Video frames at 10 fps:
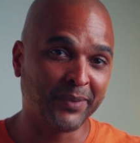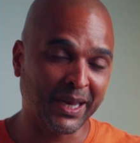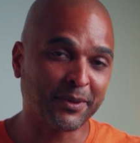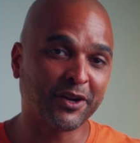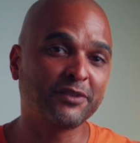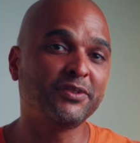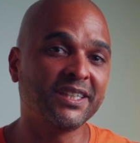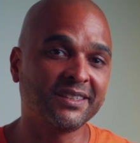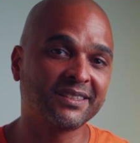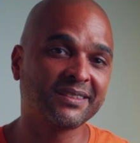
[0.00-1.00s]
But I'm
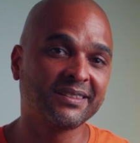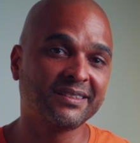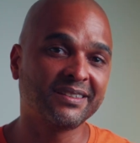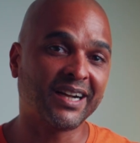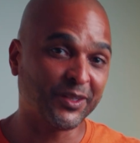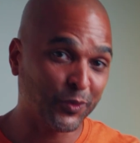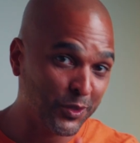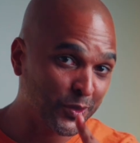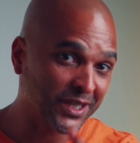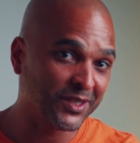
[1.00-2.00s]
confident. I know
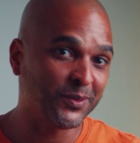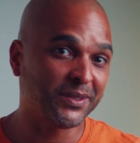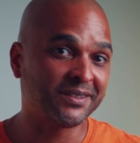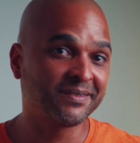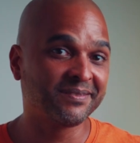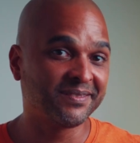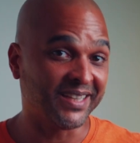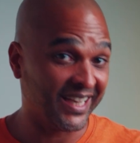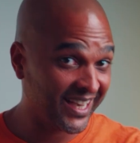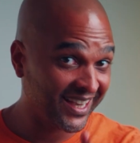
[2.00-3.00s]
you can do it.
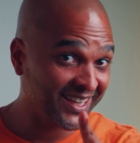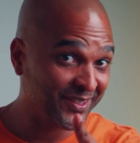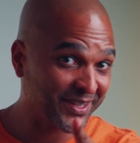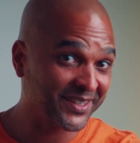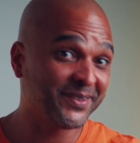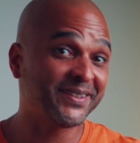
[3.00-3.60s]
Yeah, you can do